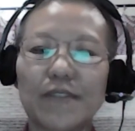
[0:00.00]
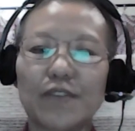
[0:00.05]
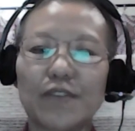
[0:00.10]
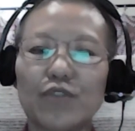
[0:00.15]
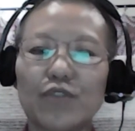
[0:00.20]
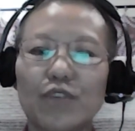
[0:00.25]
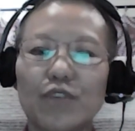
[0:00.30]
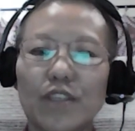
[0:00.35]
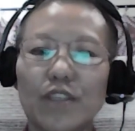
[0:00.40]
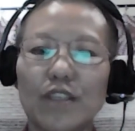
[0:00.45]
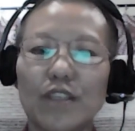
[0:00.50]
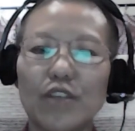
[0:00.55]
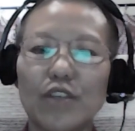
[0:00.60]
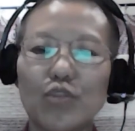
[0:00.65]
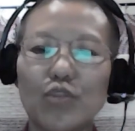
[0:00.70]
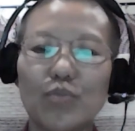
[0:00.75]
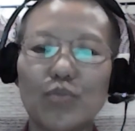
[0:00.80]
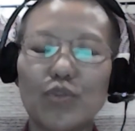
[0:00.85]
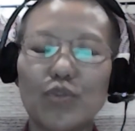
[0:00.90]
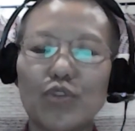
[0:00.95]
So, and then
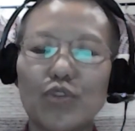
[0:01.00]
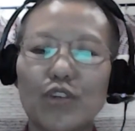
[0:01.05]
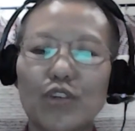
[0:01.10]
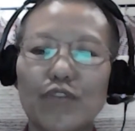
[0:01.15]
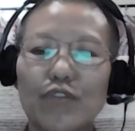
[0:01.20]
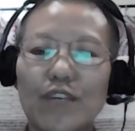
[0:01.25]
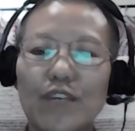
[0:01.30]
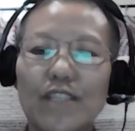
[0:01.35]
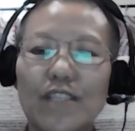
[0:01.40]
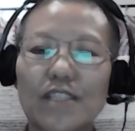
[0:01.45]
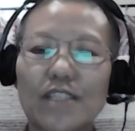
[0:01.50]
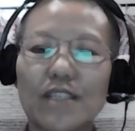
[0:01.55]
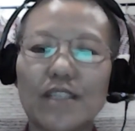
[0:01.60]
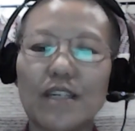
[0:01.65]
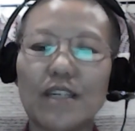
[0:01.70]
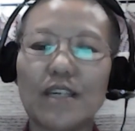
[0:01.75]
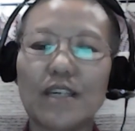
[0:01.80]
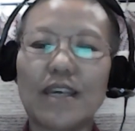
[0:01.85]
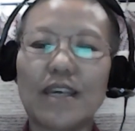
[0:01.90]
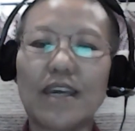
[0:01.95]
you put your right
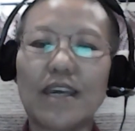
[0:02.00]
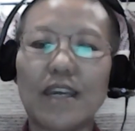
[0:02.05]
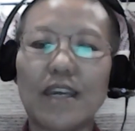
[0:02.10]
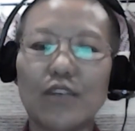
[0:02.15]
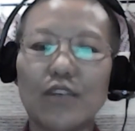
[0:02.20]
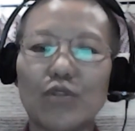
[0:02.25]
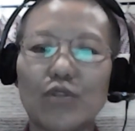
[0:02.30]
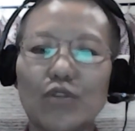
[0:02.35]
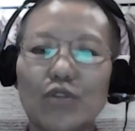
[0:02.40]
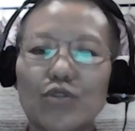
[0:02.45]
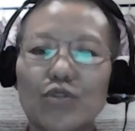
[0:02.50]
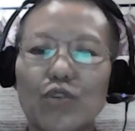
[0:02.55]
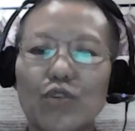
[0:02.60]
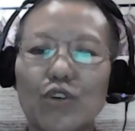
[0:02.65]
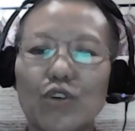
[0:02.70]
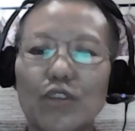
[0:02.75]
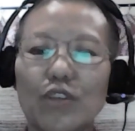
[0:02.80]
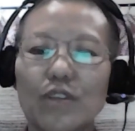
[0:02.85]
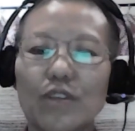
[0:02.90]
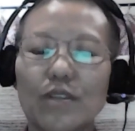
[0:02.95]
hand also
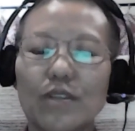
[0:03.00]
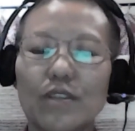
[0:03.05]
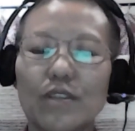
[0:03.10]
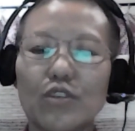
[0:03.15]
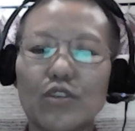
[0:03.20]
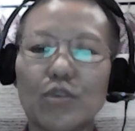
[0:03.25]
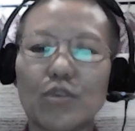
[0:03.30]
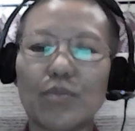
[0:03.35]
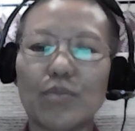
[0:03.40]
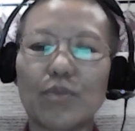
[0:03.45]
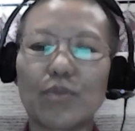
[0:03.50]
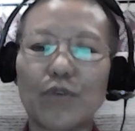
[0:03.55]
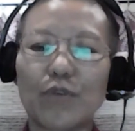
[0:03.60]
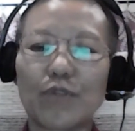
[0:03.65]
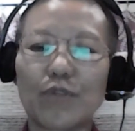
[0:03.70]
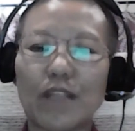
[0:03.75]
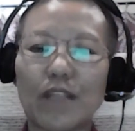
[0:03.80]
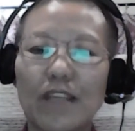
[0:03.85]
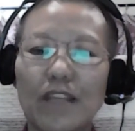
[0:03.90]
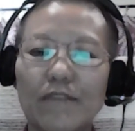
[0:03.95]
on the top
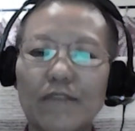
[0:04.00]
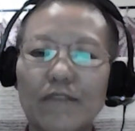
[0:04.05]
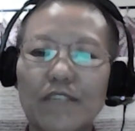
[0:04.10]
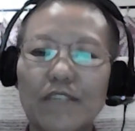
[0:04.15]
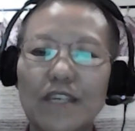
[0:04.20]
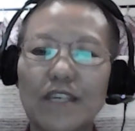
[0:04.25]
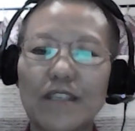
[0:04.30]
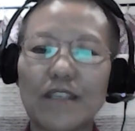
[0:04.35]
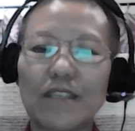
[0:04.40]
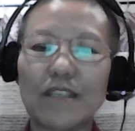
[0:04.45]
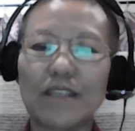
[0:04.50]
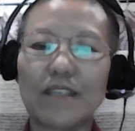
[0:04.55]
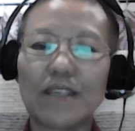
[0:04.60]
of the left hand,